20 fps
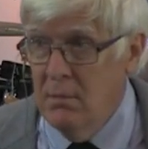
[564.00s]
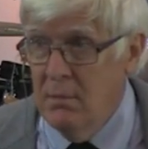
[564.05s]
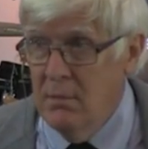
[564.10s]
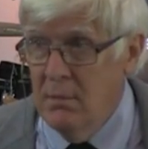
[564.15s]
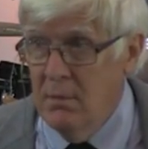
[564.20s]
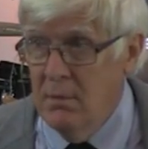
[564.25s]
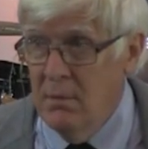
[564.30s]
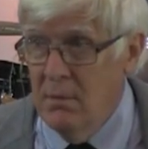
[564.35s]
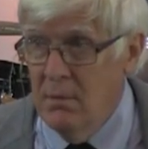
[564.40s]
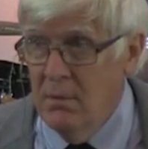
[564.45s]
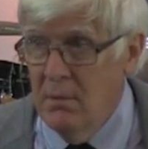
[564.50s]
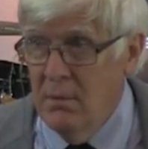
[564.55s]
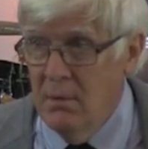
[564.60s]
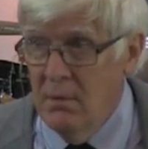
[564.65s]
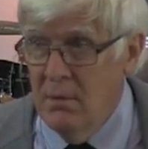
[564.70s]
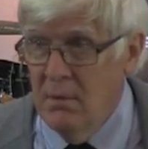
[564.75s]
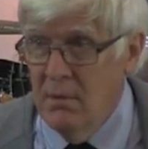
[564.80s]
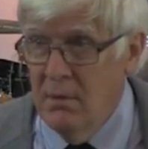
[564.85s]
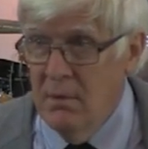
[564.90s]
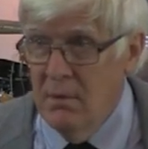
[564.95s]

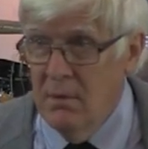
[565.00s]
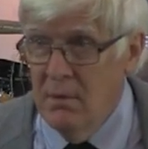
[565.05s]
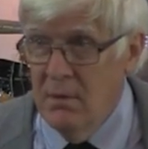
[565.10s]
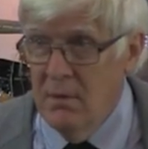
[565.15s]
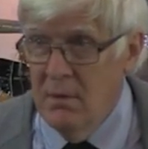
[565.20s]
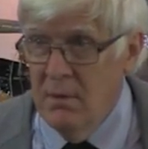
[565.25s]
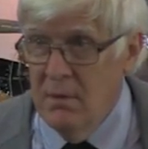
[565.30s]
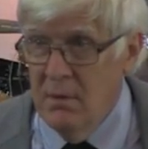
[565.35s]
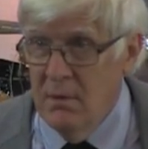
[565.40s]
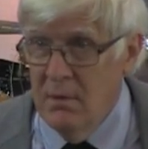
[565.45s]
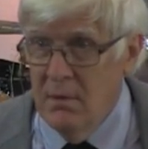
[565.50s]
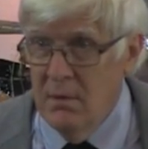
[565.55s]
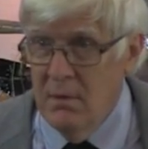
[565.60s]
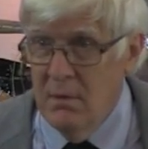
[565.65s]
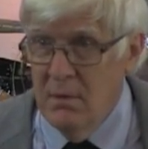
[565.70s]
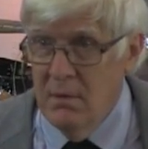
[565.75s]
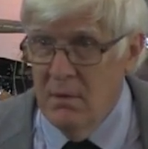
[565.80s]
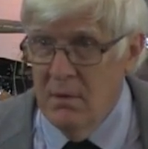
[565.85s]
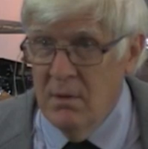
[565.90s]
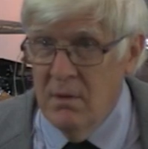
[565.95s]

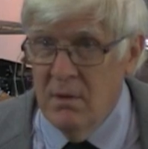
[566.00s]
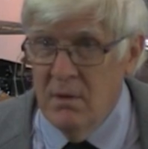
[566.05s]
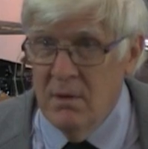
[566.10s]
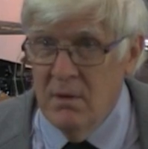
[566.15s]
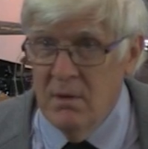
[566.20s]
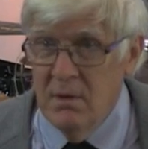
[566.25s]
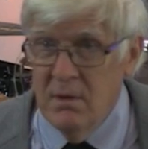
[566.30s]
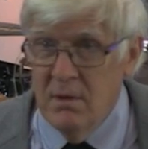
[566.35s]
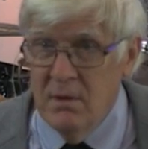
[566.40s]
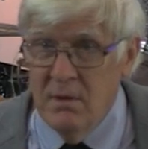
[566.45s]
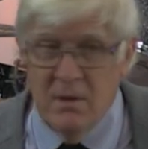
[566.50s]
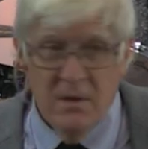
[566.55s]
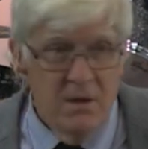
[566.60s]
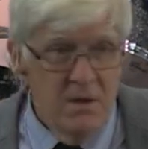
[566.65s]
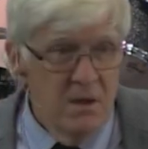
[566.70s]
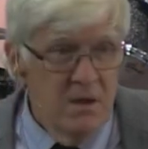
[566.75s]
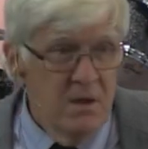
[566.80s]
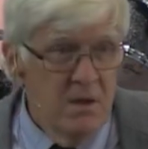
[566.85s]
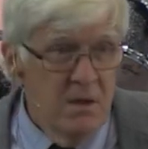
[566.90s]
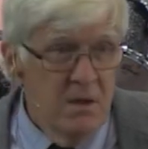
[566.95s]

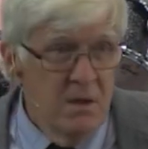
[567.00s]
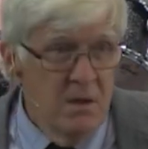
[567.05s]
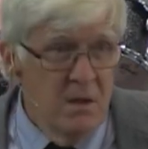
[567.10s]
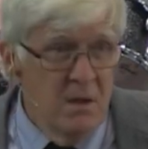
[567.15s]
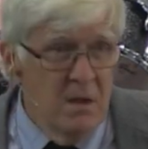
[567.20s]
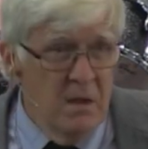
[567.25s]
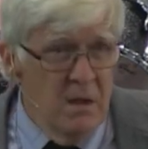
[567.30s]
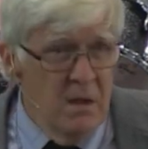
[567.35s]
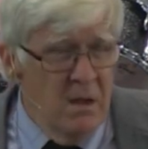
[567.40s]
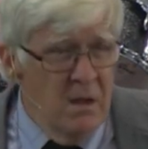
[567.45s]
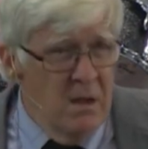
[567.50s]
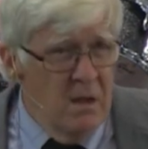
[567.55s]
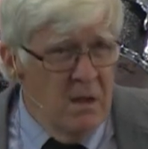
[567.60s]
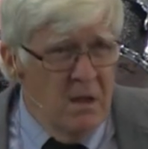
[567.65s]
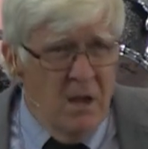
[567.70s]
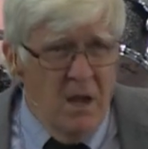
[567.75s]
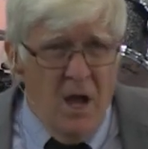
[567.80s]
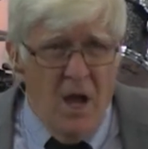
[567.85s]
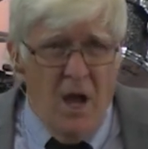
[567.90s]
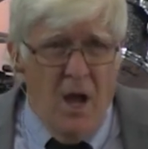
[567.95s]

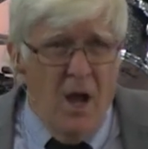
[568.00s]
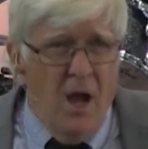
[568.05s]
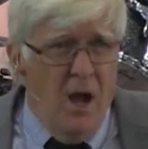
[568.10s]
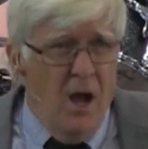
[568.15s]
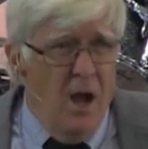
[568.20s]
No one is speaking in this clip.